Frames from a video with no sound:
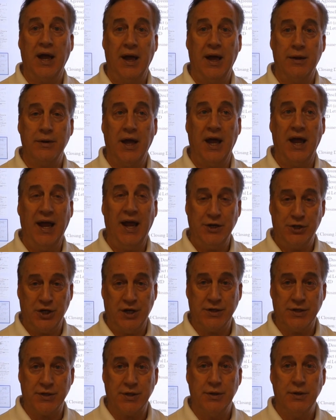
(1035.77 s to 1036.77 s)

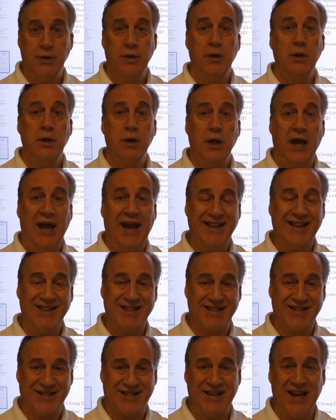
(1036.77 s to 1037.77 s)
agent and the
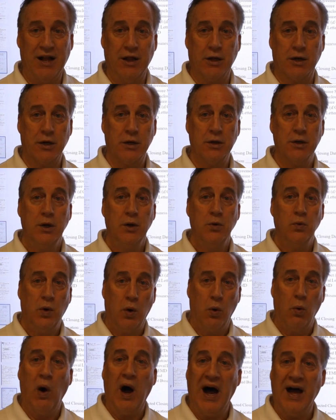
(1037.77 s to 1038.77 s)
seller
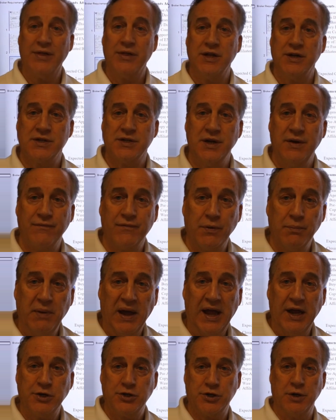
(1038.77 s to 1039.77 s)
will want this
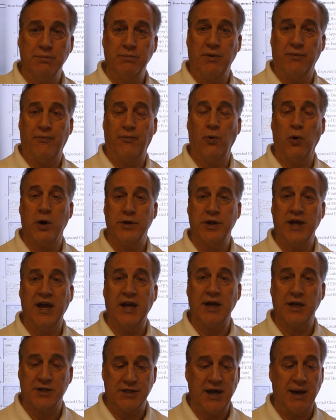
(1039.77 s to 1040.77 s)
information before they
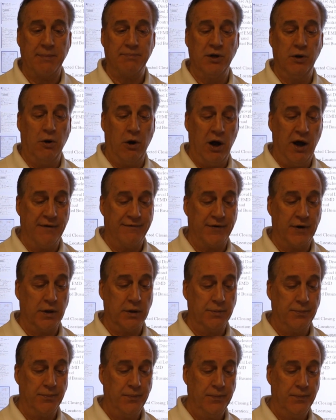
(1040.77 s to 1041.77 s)
accept an offer.
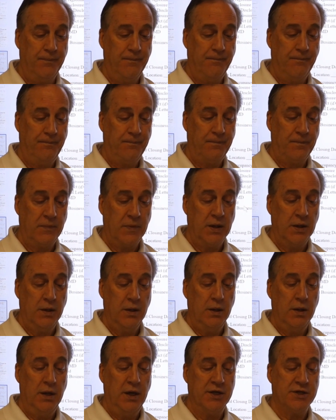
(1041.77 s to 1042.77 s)

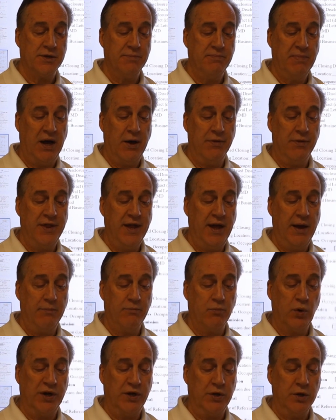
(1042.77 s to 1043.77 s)
It's about them
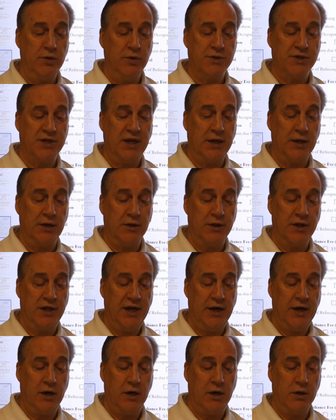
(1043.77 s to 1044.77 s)
reducing
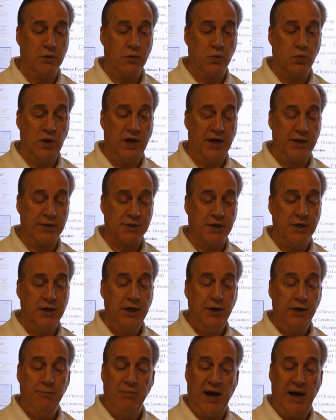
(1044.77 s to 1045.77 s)
their risk.
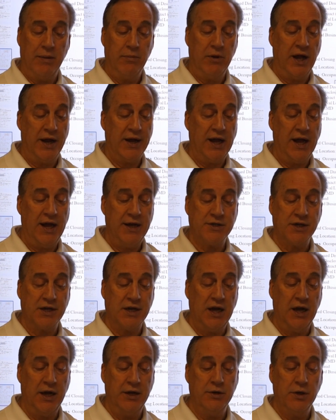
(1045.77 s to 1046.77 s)
Bottom line, guys,
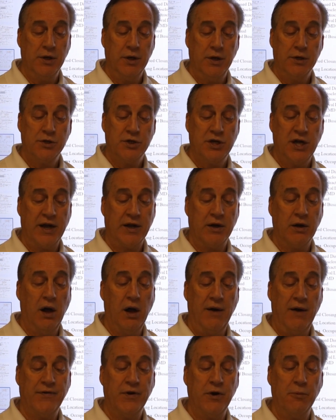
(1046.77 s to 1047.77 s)
again, check it
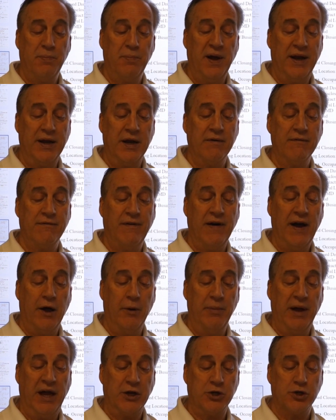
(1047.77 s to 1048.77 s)
off your pending file.
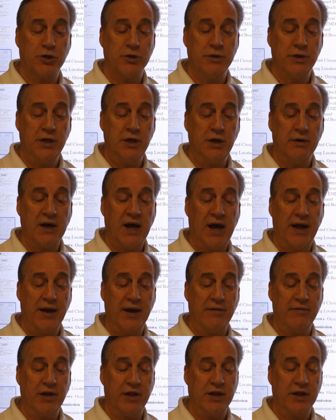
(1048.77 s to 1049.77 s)
Make sure that you got
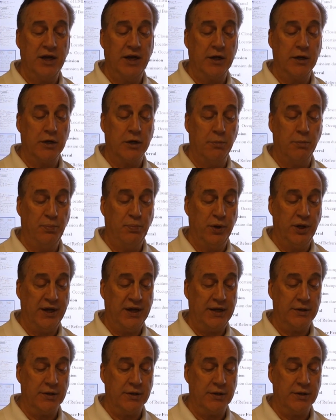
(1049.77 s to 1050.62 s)
everything complete.